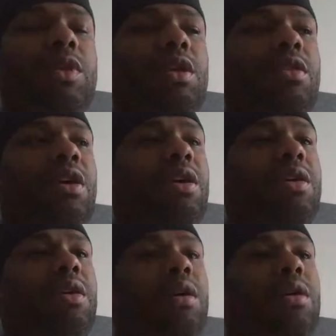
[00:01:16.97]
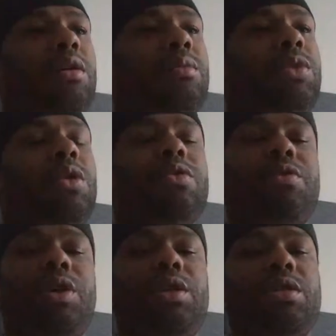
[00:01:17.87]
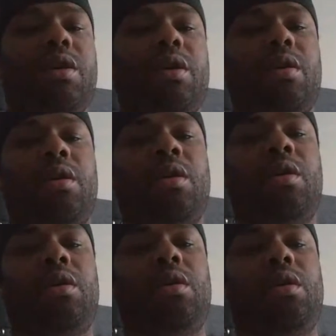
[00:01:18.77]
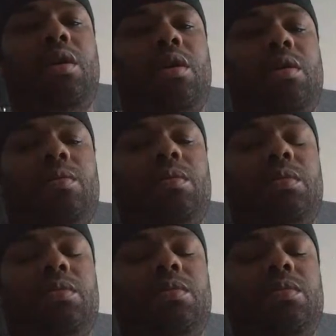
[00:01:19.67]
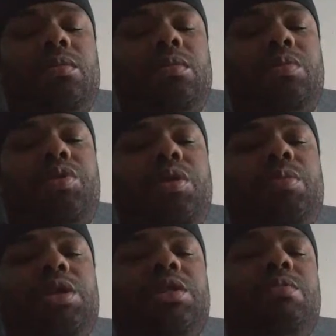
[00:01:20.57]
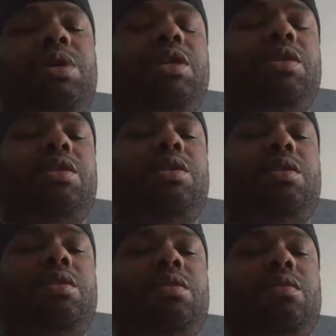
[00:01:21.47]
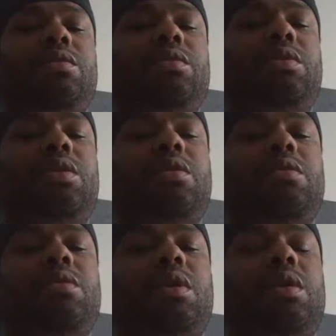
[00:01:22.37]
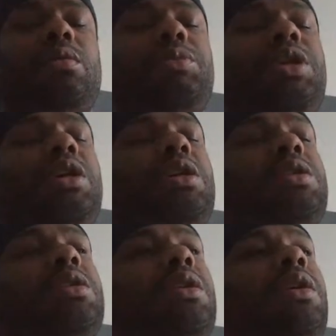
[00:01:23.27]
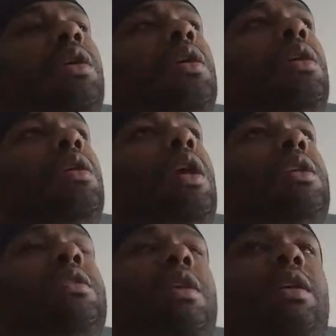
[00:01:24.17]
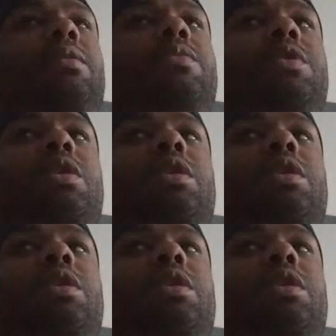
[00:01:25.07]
those friends are um, pretty much diminished. Because a lot of times,